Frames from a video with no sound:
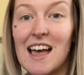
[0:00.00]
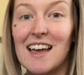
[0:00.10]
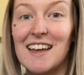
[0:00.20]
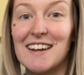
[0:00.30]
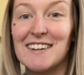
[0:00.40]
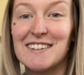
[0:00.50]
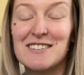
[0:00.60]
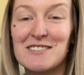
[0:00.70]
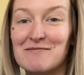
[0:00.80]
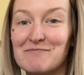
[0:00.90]
and
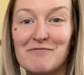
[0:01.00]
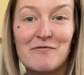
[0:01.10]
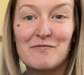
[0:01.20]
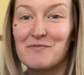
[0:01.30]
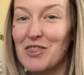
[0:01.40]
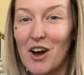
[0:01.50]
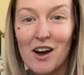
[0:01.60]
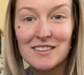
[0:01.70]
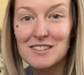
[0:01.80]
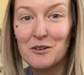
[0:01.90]

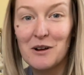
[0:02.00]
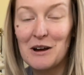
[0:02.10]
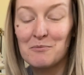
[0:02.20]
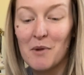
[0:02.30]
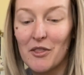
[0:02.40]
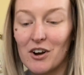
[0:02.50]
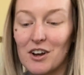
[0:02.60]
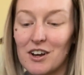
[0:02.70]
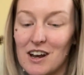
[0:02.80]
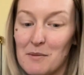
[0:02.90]
thoughts around
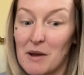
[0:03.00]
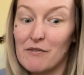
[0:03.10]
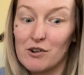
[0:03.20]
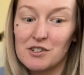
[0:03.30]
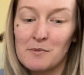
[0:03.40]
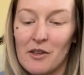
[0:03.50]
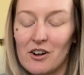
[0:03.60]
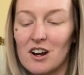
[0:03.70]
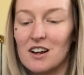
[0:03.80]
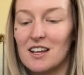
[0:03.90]
motherhood and my first
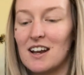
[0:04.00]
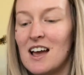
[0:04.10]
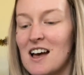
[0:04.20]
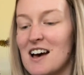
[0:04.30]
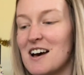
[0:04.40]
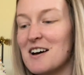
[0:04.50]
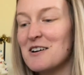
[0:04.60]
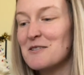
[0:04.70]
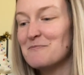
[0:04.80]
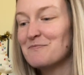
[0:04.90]
motherhood
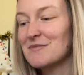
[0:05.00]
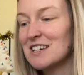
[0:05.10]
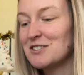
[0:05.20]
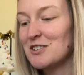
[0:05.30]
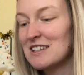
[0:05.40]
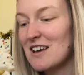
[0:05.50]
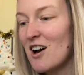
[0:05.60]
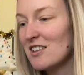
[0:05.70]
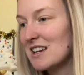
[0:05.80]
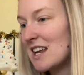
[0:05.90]
um, during the
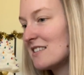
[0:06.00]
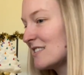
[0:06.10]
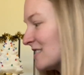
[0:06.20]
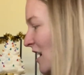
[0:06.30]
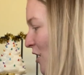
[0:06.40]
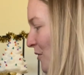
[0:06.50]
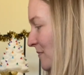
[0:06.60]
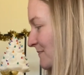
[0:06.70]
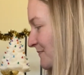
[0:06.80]
holidays. So